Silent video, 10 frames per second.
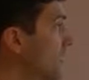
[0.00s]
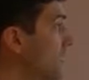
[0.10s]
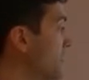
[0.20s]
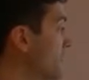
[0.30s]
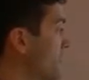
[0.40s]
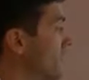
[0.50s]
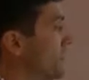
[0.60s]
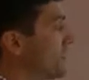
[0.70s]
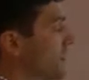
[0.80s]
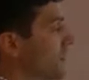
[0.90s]
In
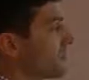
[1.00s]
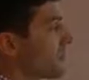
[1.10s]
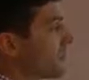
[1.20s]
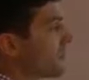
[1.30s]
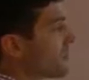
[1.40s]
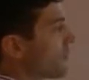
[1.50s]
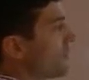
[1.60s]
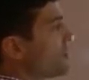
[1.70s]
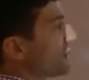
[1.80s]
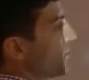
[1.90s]
turn, we observe also a
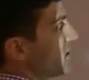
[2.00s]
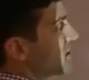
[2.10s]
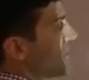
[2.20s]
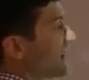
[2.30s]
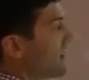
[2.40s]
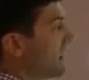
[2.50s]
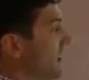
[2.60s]
decrease of latent